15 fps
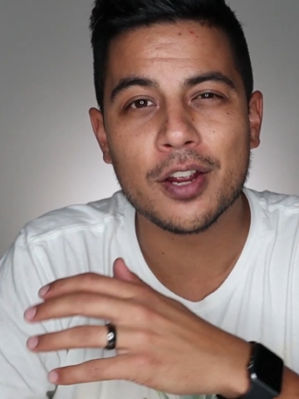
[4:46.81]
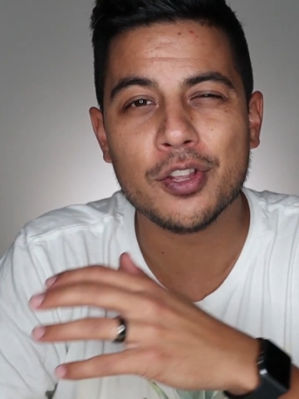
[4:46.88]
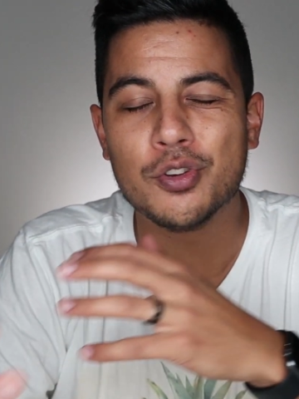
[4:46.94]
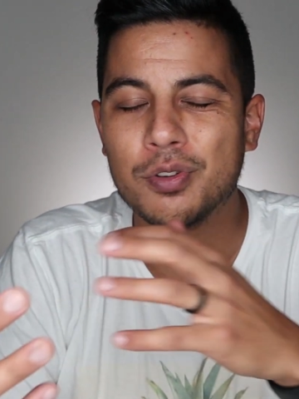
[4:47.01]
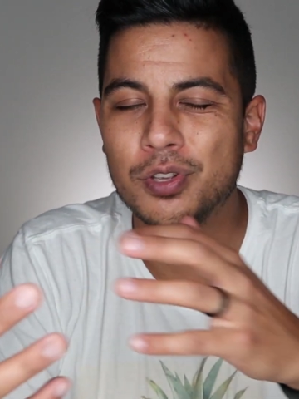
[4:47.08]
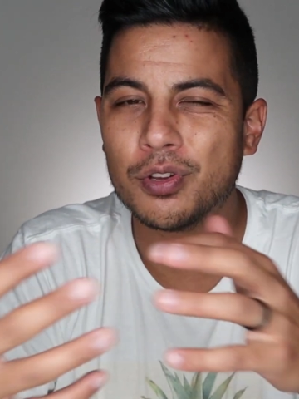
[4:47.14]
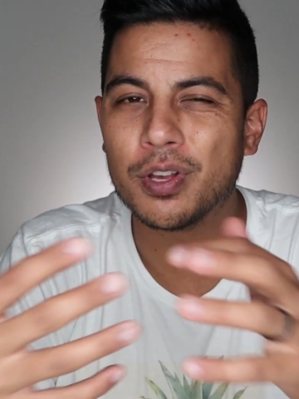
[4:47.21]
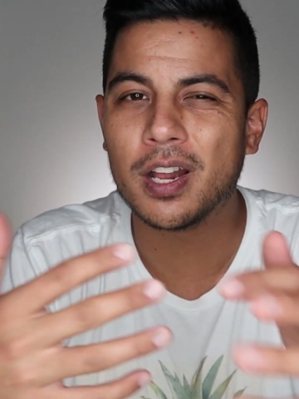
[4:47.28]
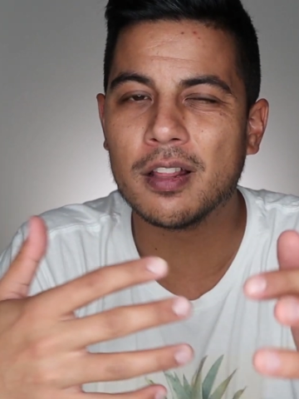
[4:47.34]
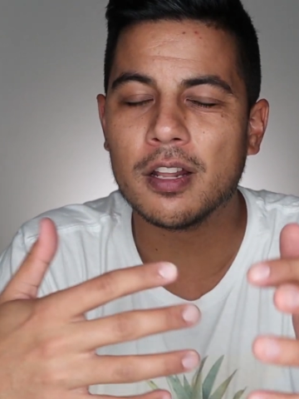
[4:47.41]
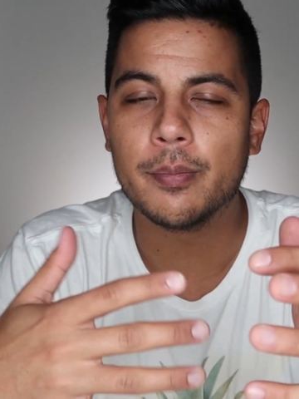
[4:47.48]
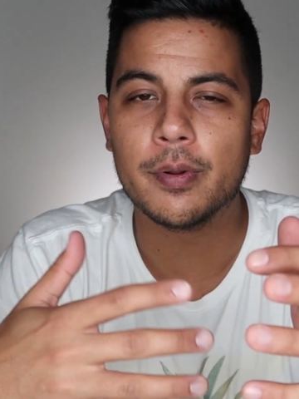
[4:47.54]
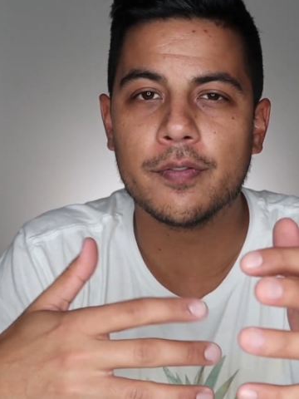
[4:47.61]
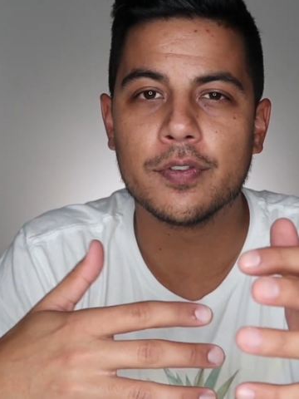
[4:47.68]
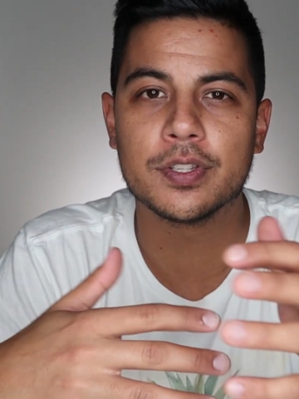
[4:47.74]
and you'll get a
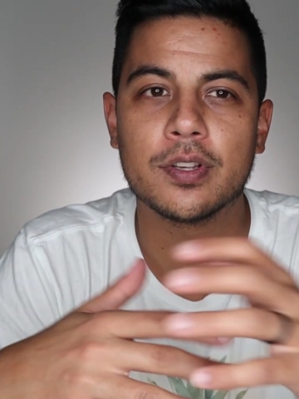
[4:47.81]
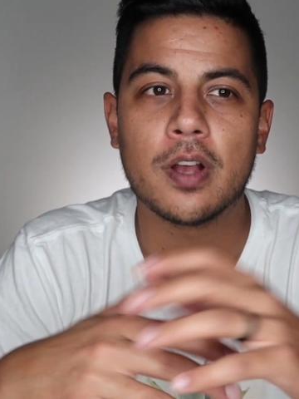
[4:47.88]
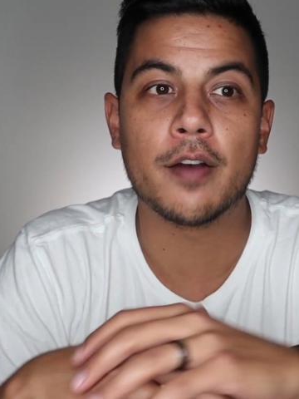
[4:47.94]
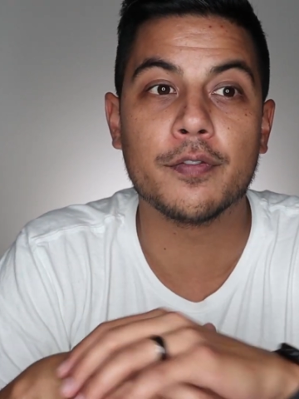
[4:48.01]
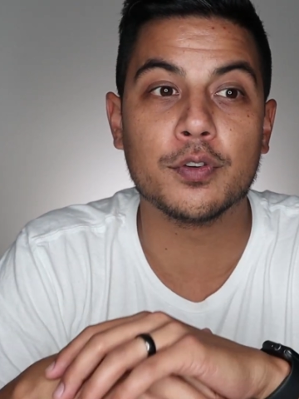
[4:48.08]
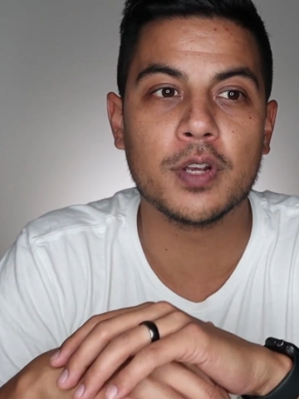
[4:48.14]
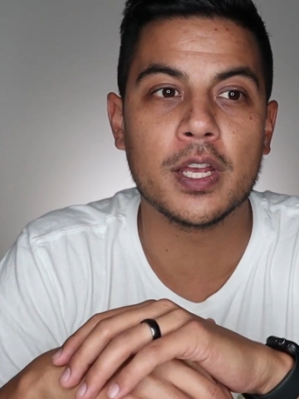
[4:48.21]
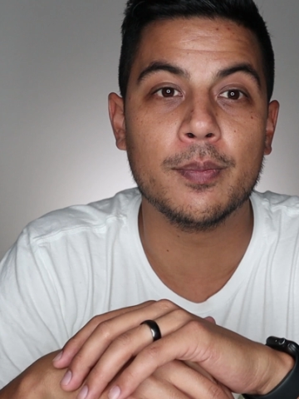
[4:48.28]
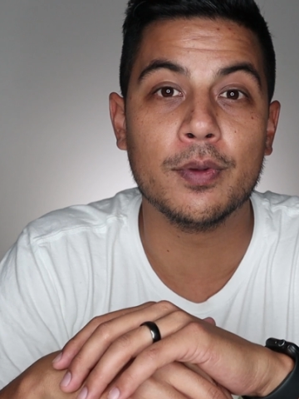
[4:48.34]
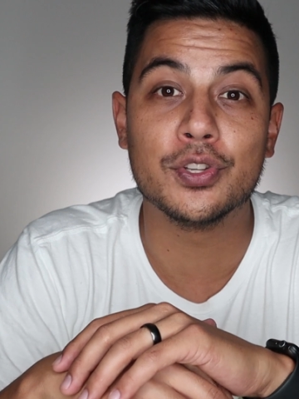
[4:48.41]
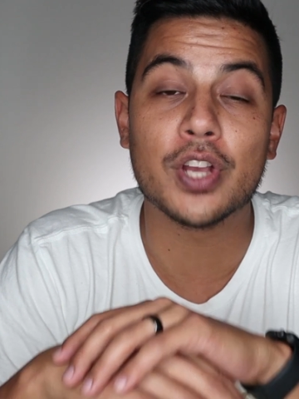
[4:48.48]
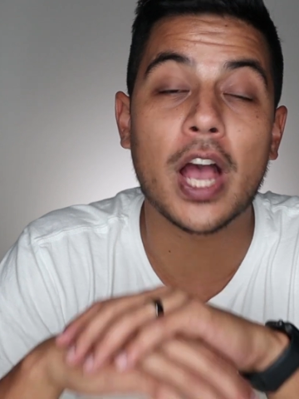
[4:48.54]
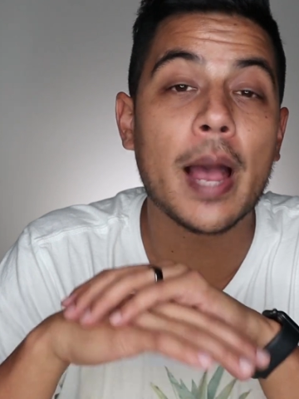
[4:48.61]
little bit of a softer image.